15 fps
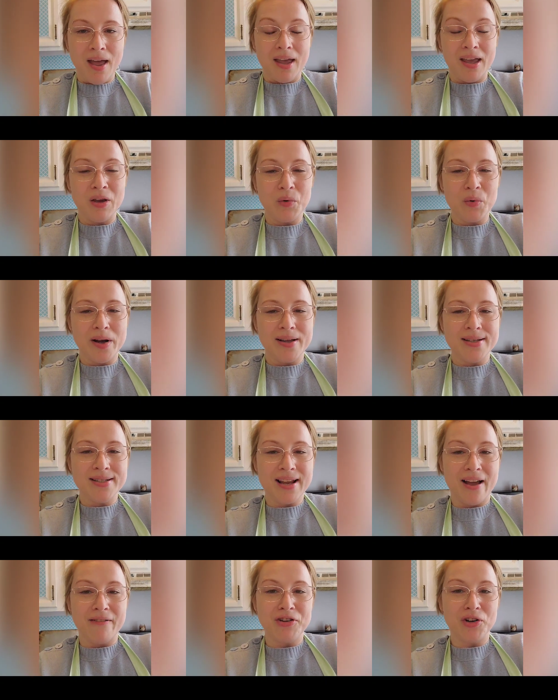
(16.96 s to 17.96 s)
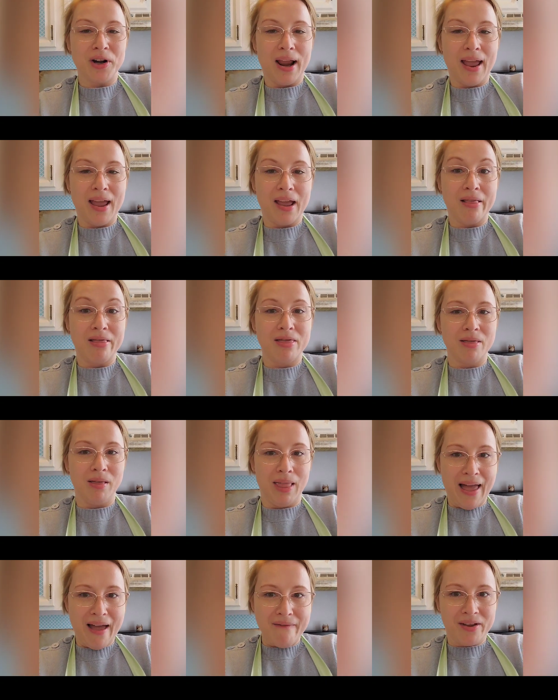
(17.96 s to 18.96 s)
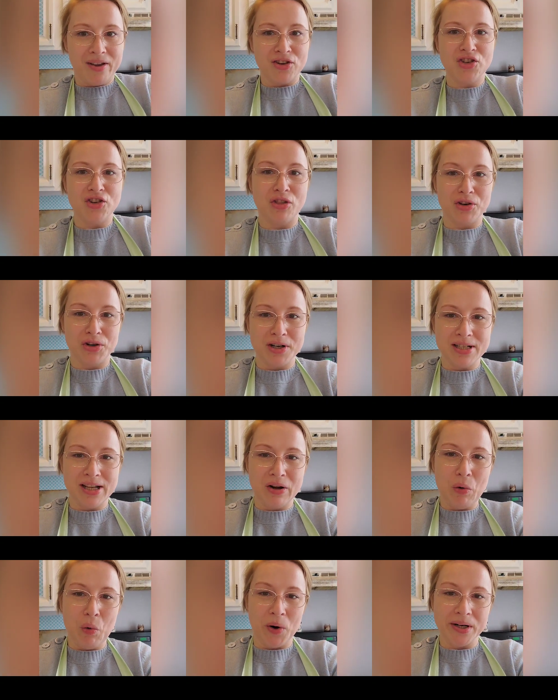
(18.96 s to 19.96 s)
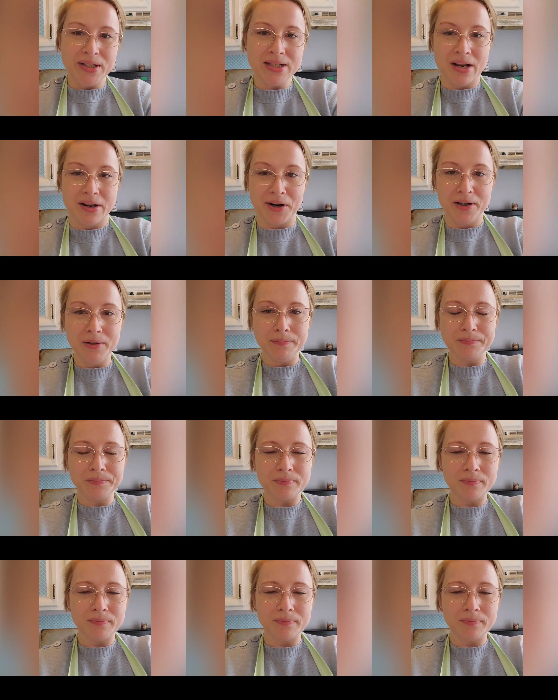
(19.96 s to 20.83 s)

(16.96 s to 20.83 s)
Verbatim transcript: it was after a lavish 13-course dinner